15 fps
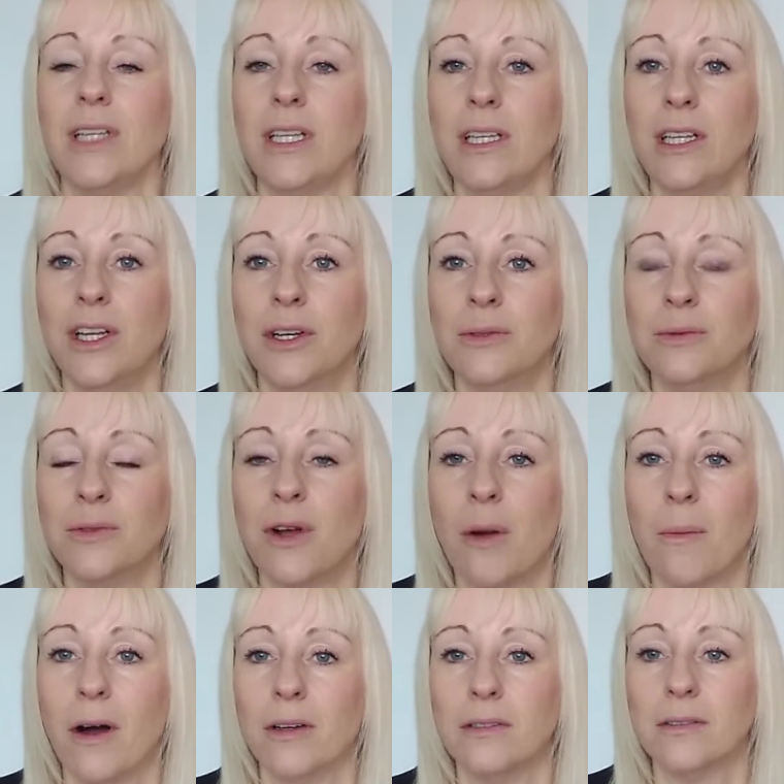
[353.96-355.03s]
you know, come
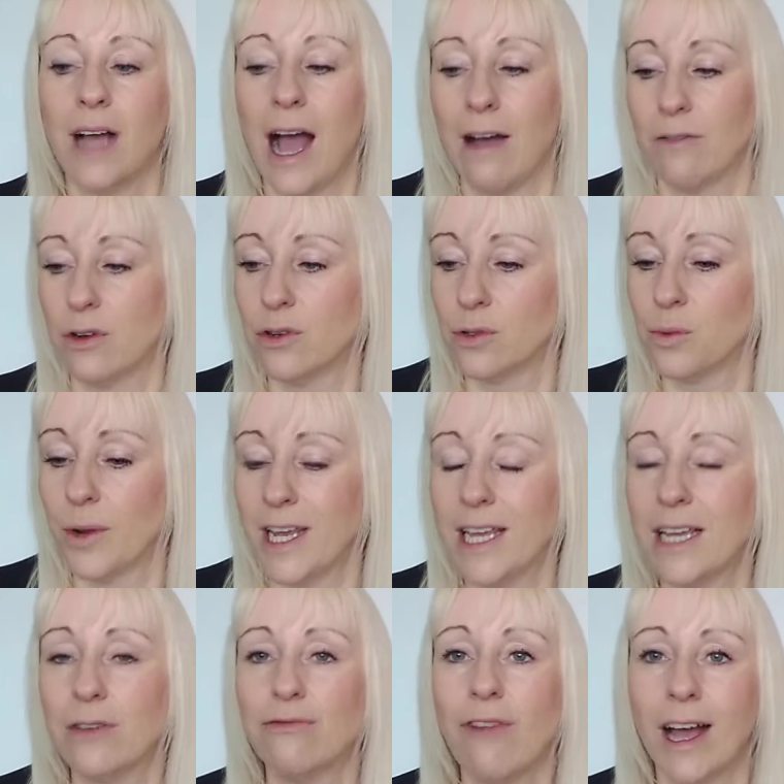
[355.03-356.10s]
on, have a good week,
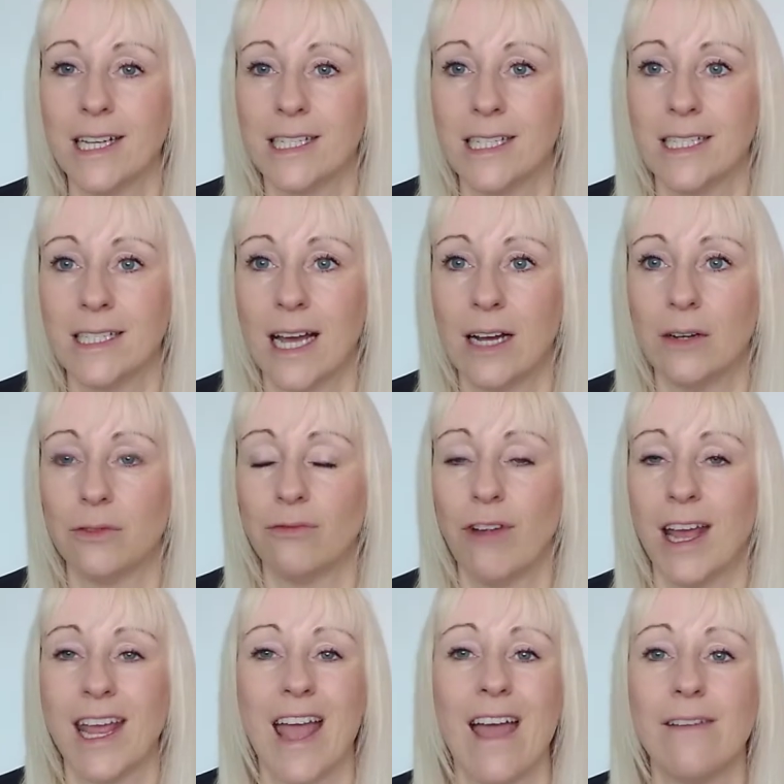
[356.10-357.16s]
write it down,
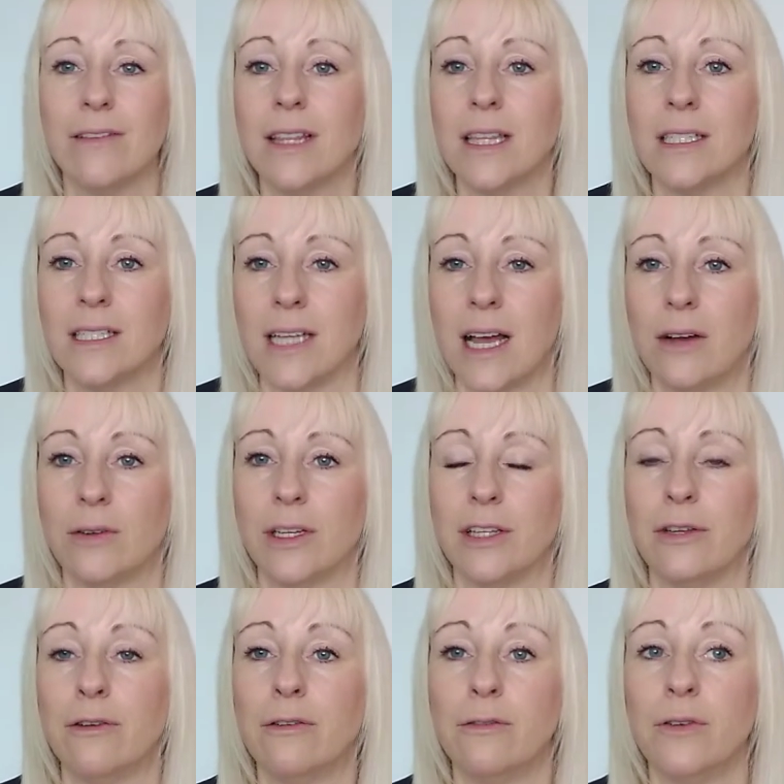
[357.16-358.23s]
write everything down. In
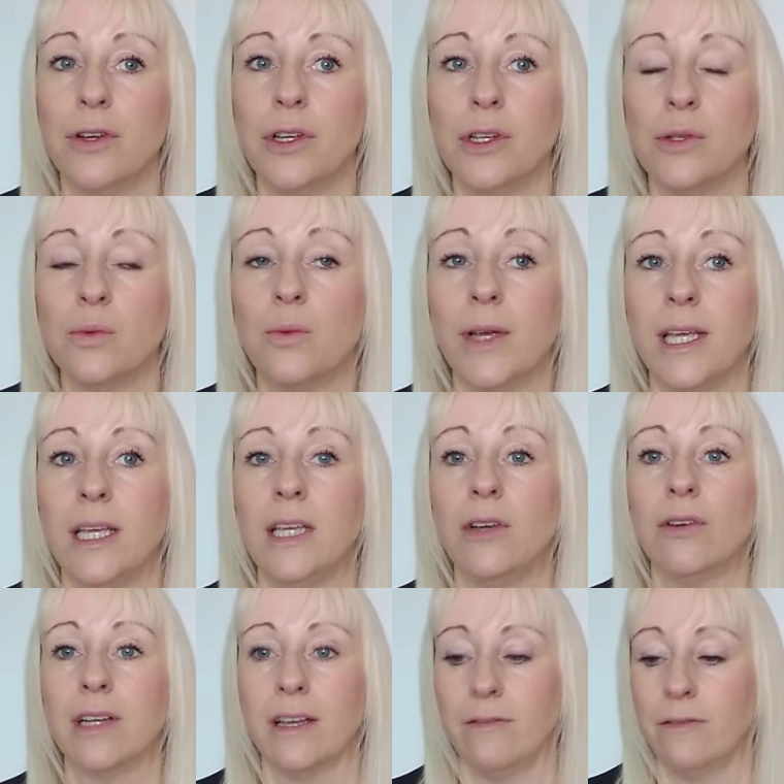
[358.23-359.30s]
your first week, you're
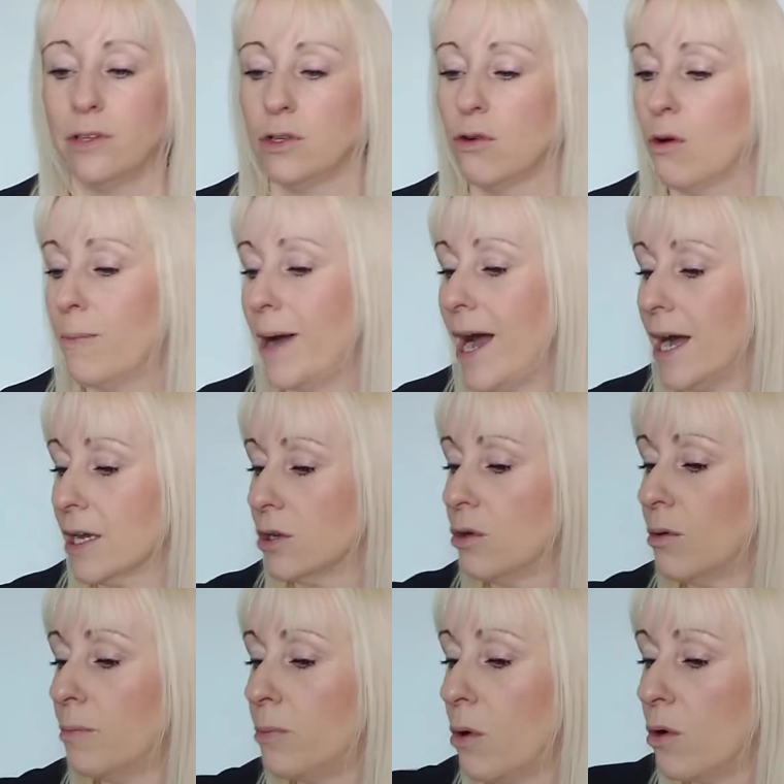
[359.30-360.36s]
given your pack, your
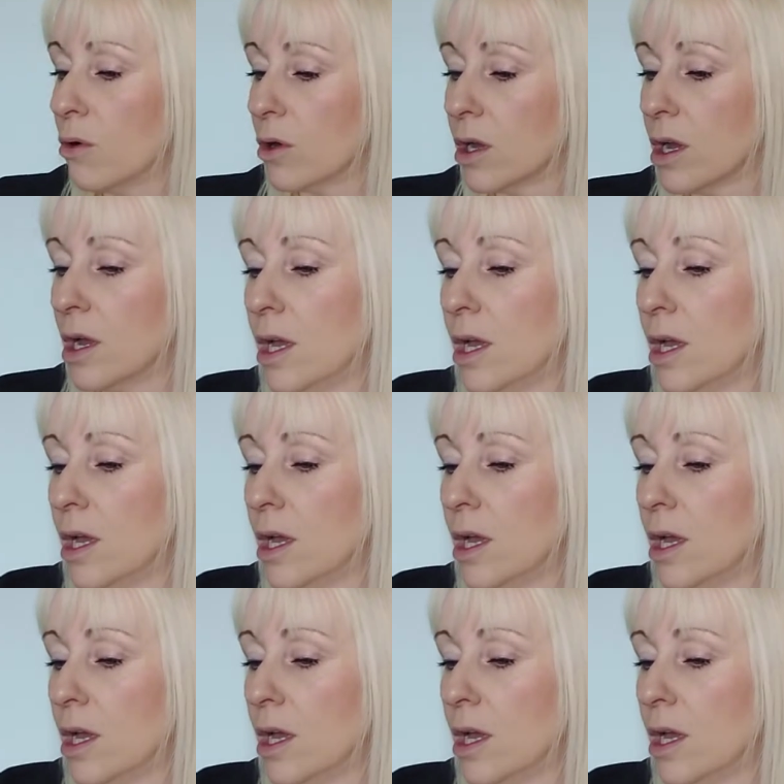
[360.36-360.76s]
book.